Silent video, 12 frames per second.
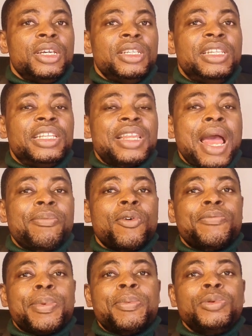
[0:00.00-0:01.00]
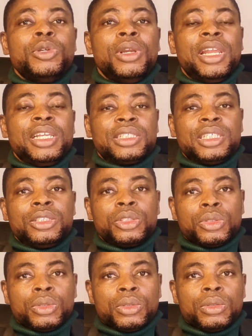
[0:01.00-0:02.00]
the type of people you listen
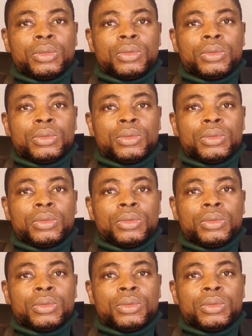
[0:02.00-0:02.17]
to